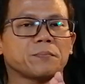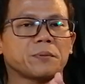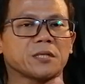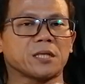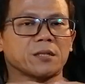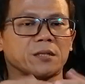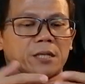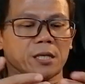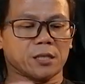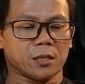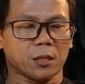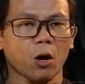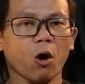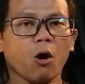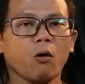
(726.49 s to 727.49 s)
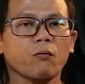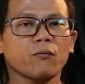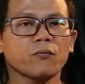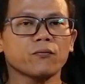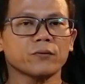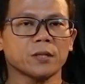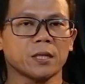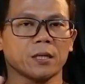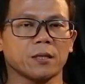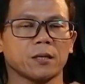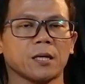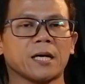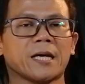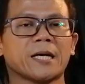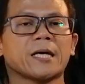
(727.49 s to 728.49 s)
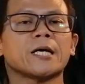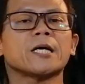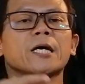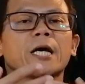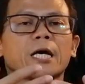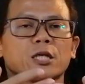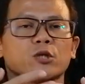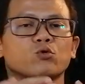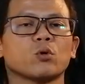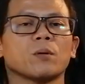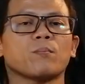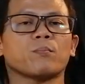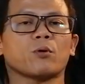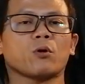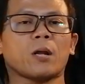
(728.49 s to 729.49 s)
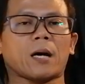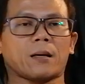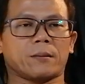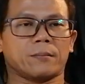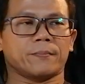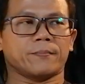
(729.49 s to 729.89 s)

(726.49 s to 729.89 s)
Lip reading: representation of the actual product.